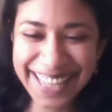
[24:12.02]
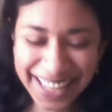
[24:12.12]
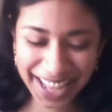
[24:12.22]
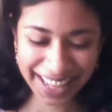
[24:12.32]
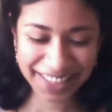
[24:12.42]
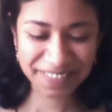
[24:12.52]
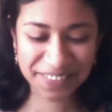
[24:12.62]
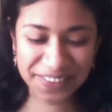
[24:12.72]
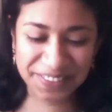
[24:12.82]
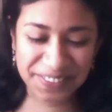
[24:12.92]
think
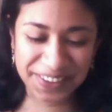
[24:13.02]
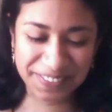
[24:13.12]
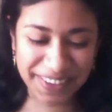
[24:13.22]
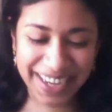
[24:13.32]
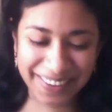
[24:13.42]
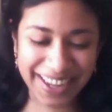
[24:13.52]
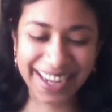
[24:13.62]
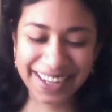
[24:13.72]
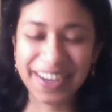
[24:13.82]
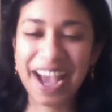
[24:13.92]
both would, but
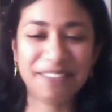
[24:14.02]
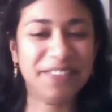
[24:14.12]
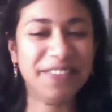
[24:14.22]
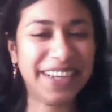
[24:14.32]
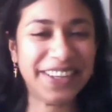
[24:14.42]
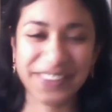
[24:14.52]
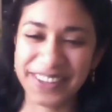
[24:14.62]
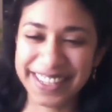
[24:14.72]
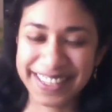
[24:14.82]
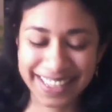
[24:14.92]
okay, you have to make a choice.